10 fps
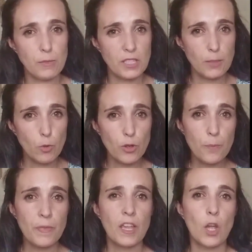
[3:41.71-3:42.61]
anymore.
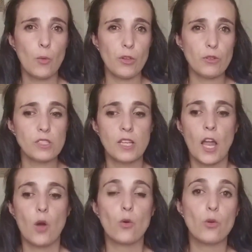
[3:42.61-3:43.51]
We use
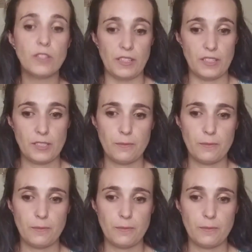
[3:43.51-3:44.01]
routers,